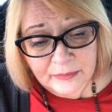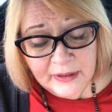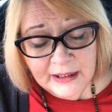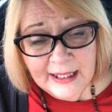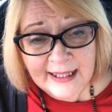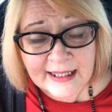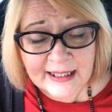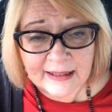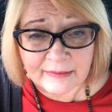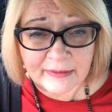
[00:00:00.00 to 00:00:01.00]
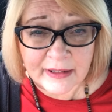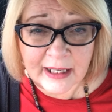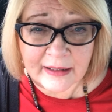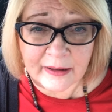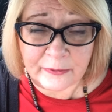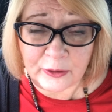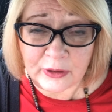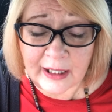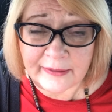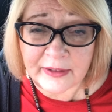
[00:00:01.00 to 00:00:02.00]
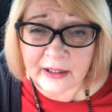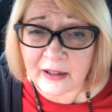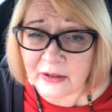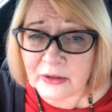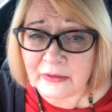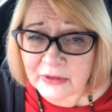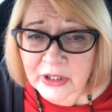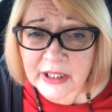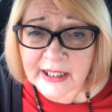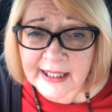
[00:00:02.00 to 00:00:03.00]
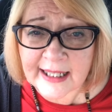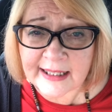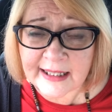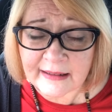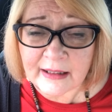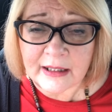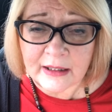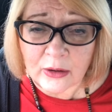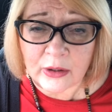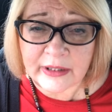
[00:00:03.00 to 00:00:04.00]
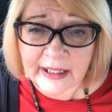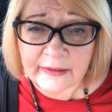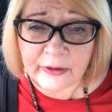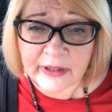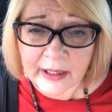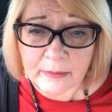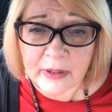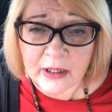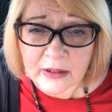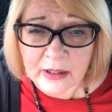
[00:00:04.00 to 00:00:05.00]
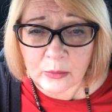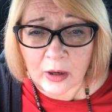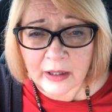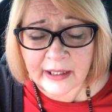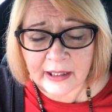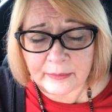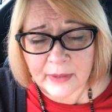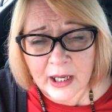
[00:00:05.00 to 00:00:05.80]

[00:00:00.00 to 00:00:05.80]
less than the full life that Jesus has ordained for them to walk in.